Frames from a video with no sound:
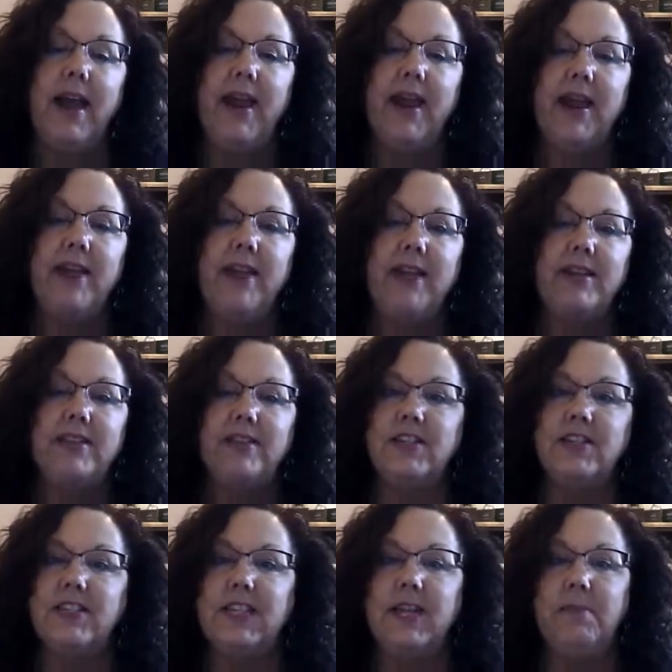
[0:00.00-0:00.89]

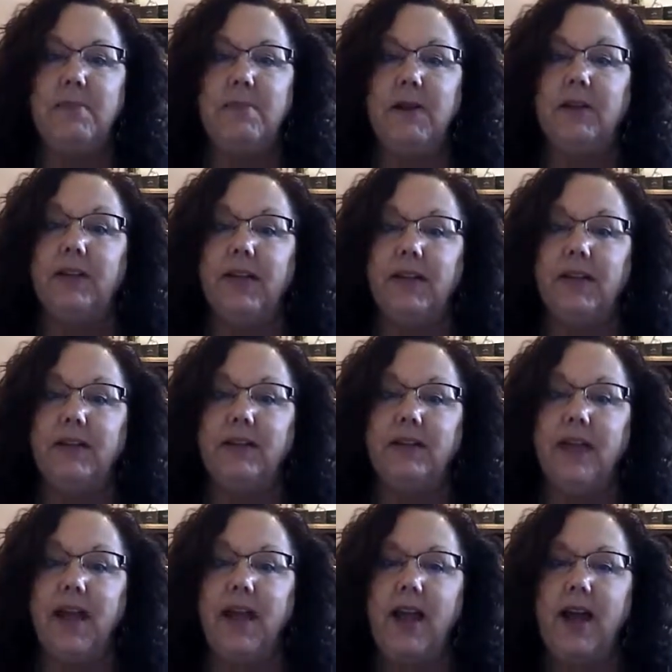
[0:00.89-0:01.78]
and just keep building.
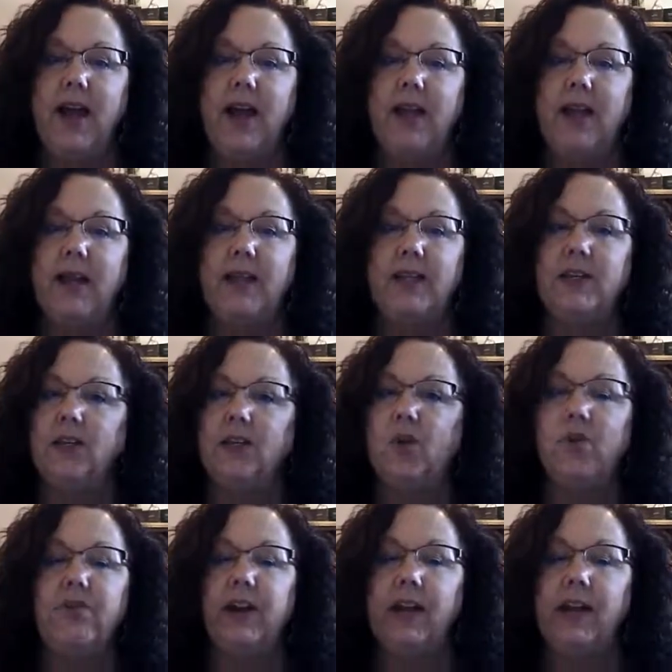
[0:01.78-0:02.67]
And
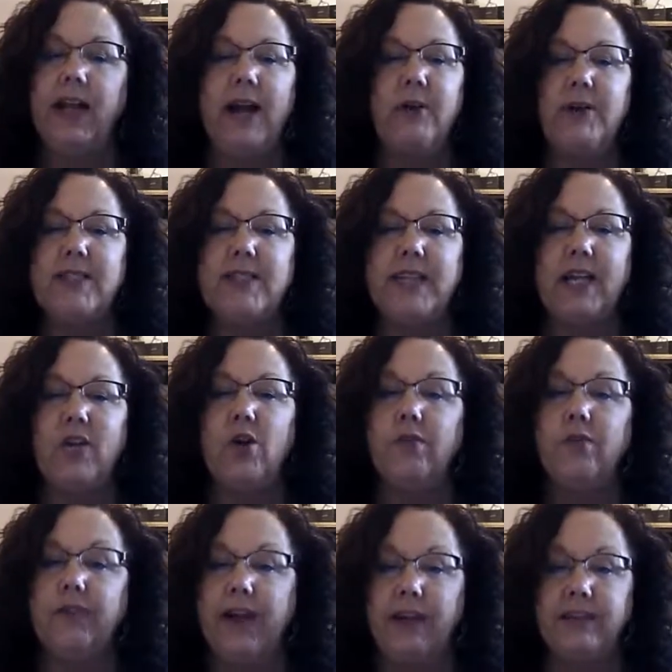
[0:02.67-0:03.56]
I always say,
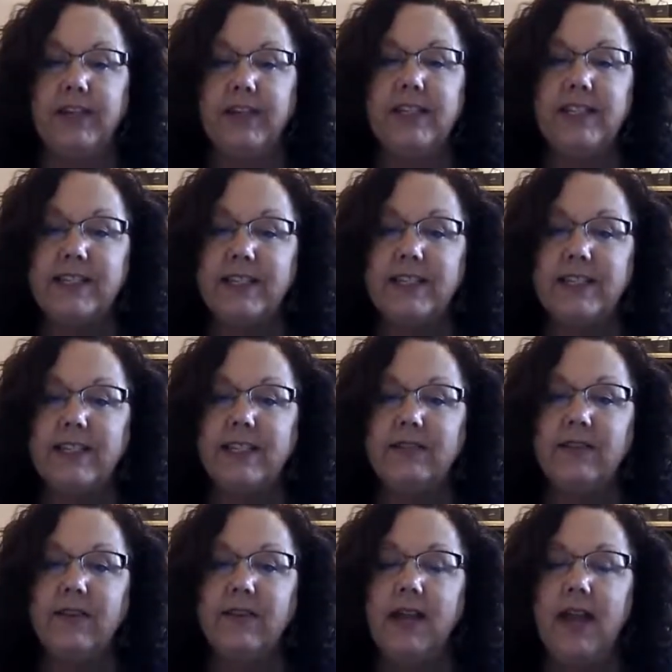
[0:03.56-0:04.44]
go for every
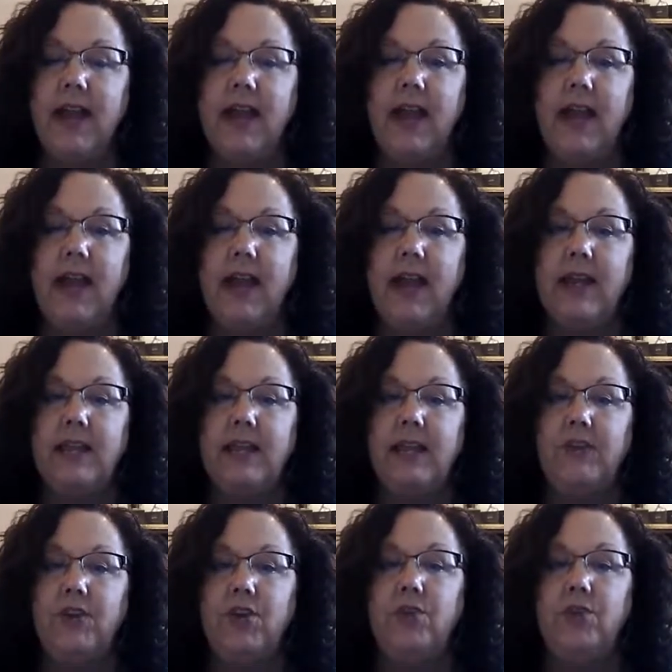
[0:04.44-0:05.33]
incentive.
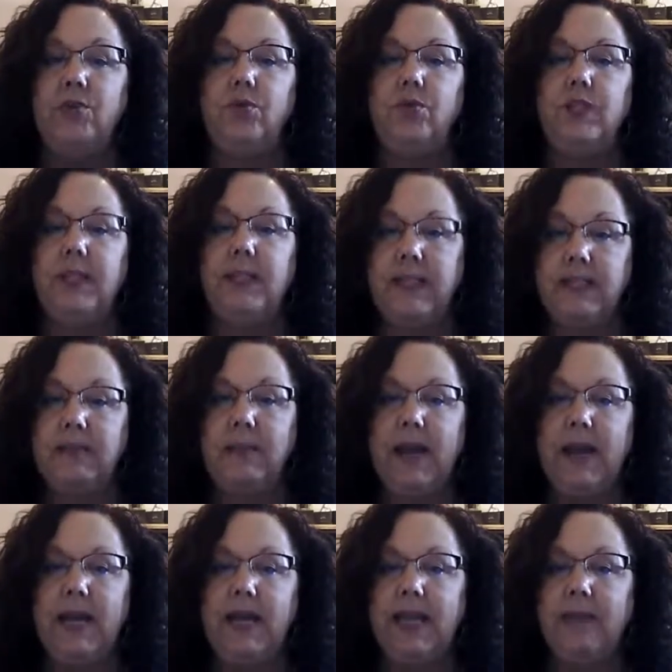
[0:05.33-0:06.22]
And if you
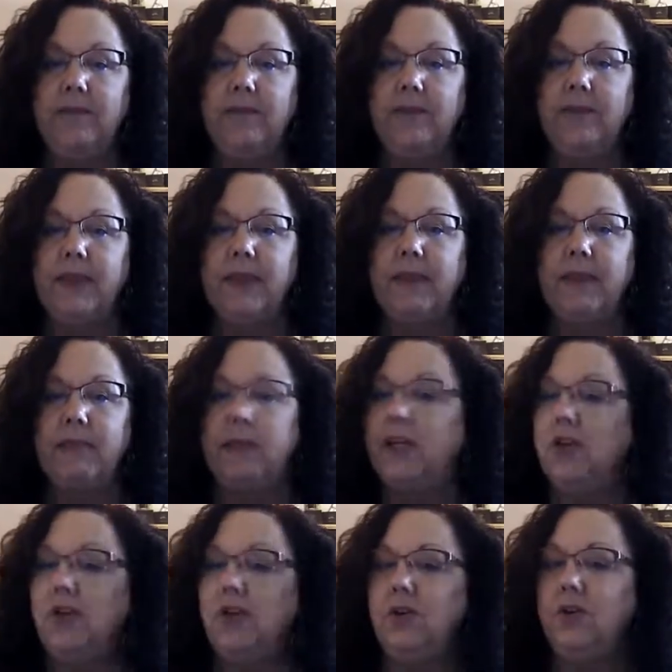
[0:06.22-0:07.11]
didn't make it,
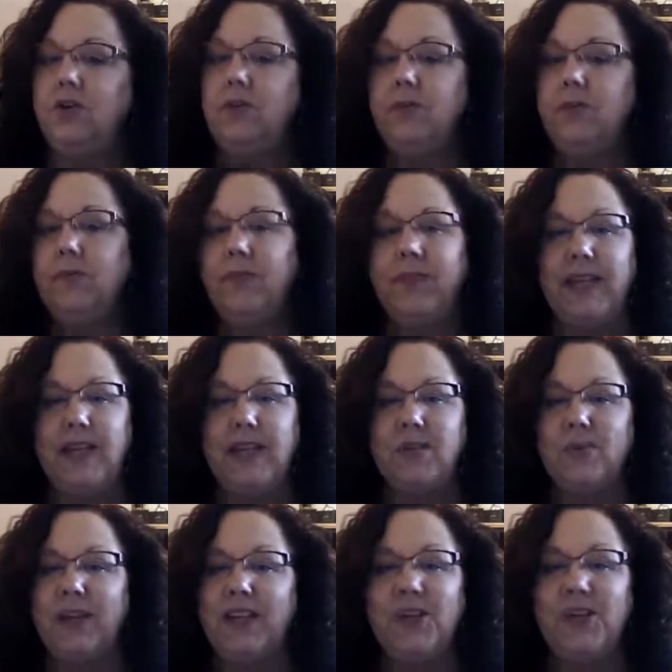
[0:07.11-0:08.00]
but
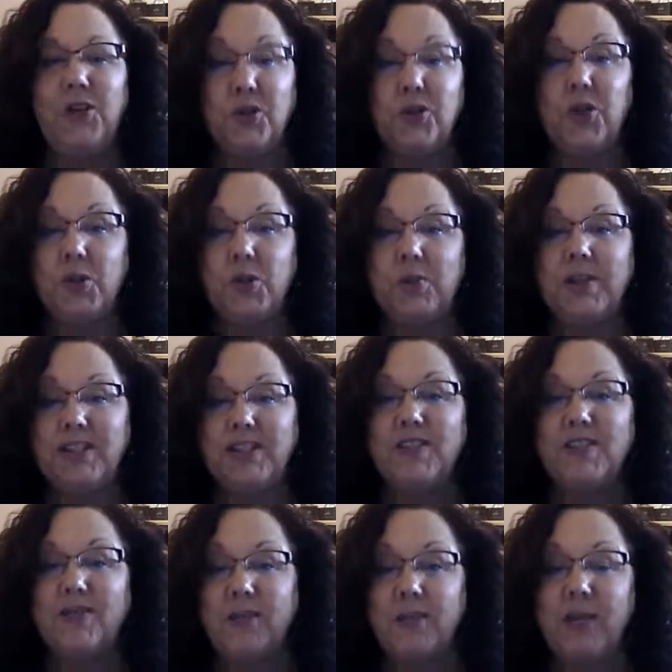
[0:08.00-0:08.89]
guess what? You grew your
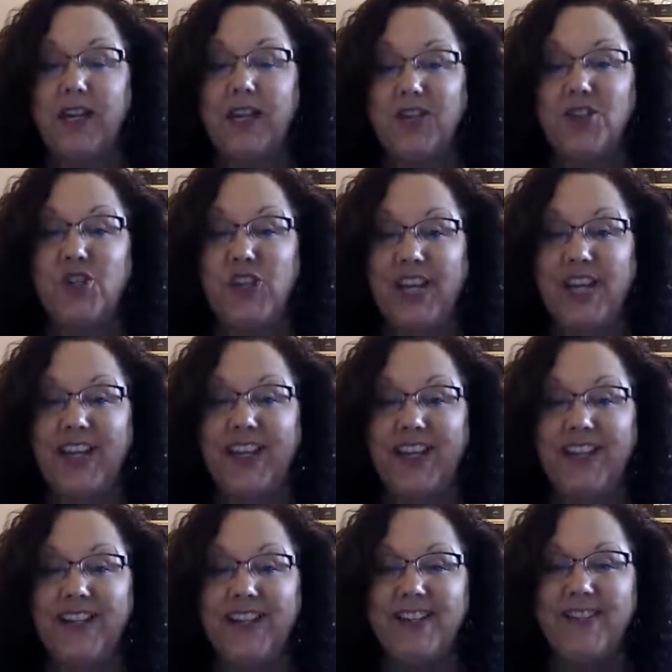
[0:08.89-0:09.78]
business because you
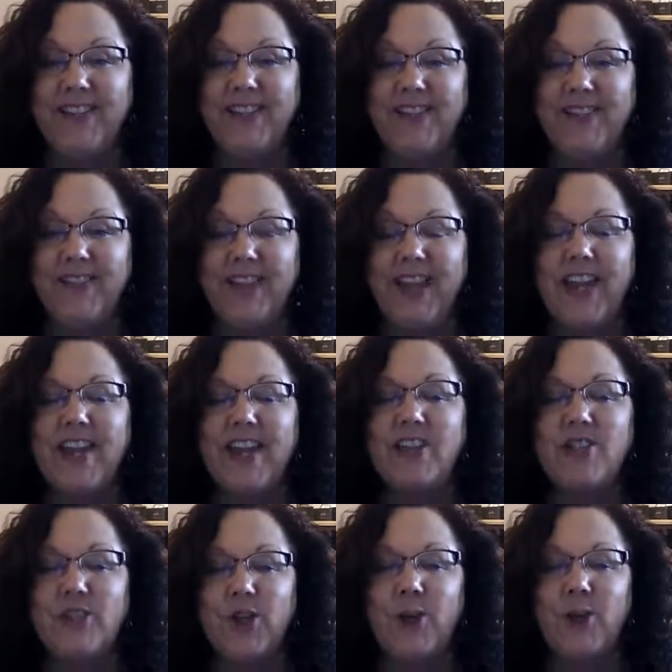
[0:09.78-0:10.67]
did.
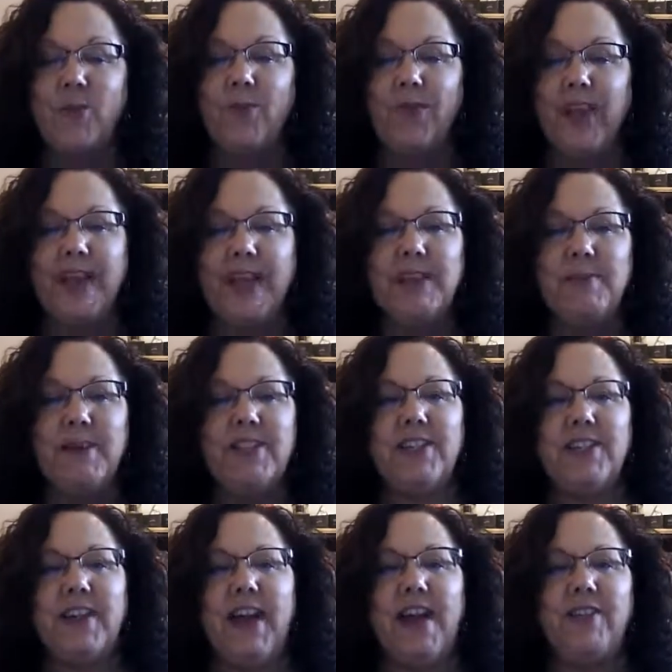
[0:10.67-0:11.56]
So thanks
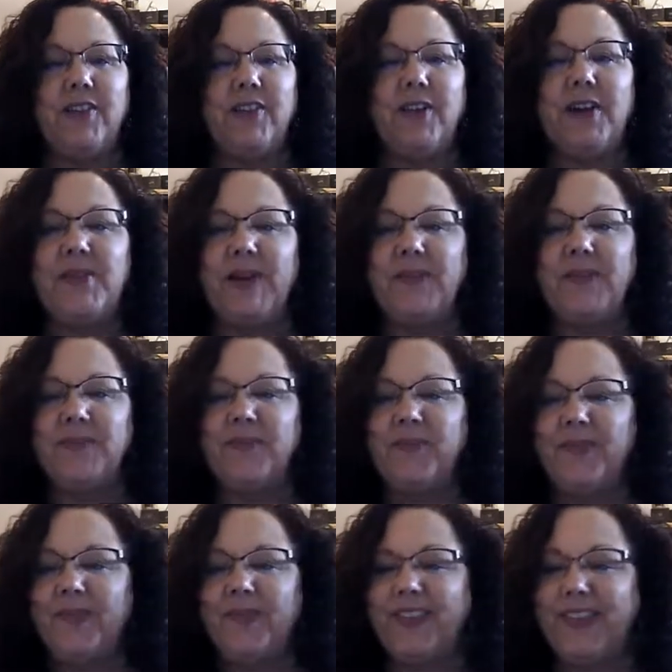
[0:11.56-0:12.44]
much. Have a great one.